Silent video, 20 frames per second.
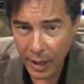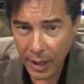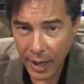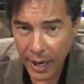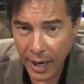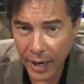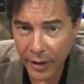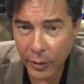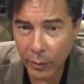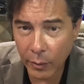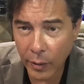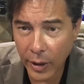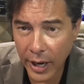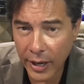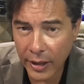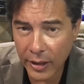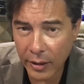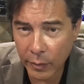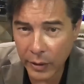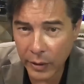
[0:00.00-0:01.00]
And the way
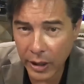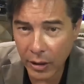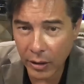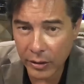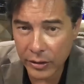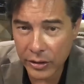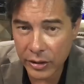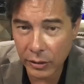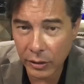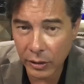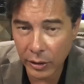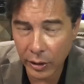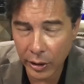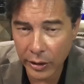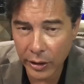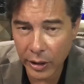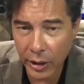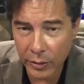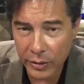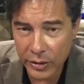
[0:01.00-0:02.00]
that we are to learn
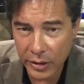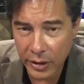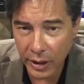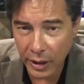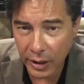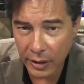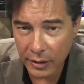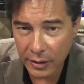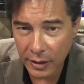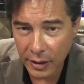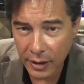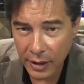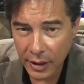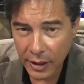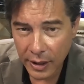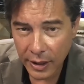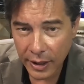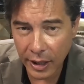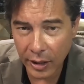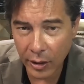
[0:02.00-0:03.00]
those things
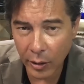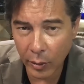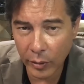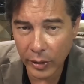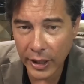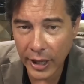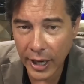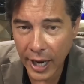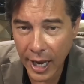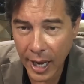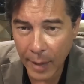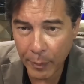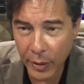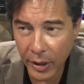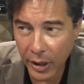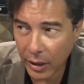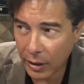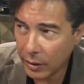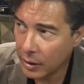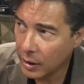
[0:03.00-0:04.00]
can only
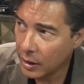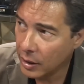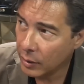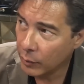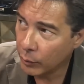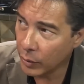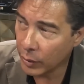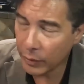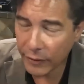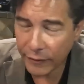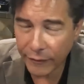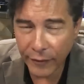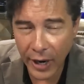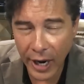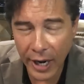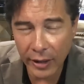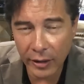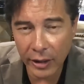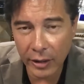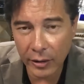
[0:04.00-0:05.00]
happen when we
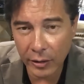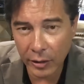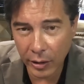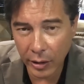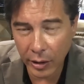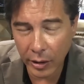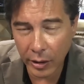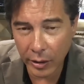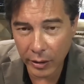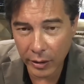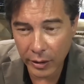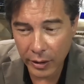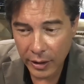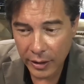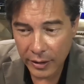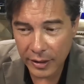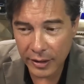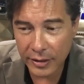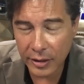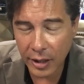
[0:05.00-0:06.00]
finally learn
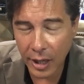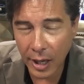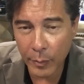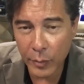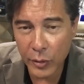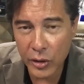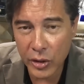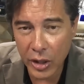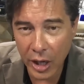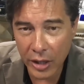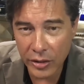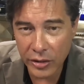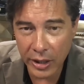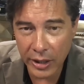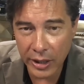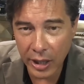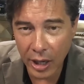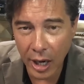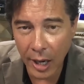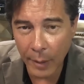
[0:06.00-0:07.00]
to stop judging
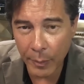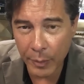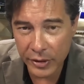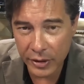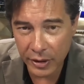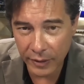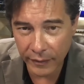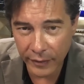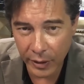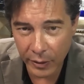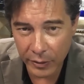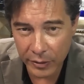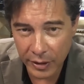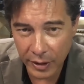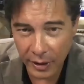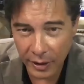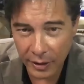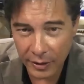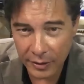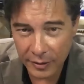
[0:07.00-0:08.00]
the opposite of those
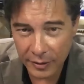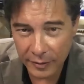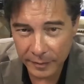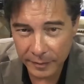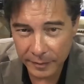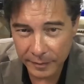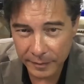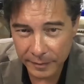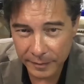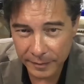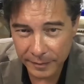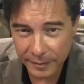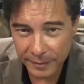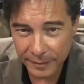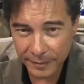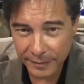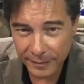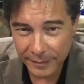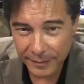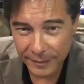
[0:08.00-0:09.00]
things.
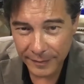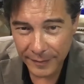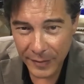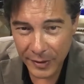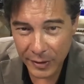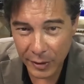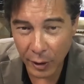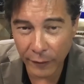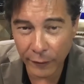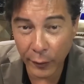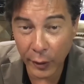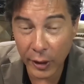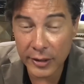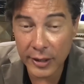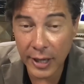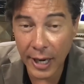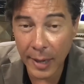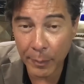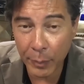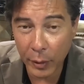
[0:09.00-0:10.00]
So, for
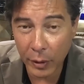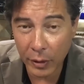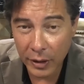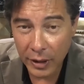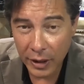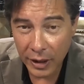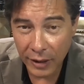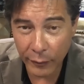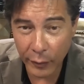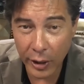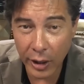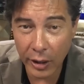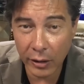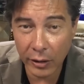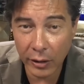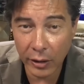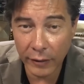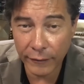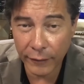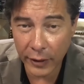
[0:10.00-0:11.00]
example, if we're here to
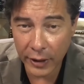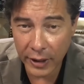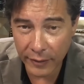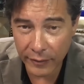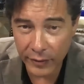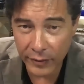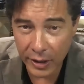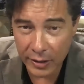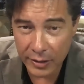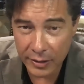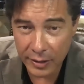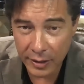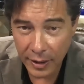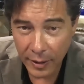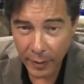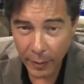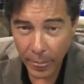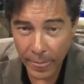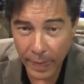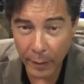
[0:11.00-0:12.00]
learn forgiveness,
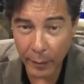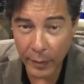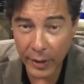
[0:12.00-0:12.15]
then we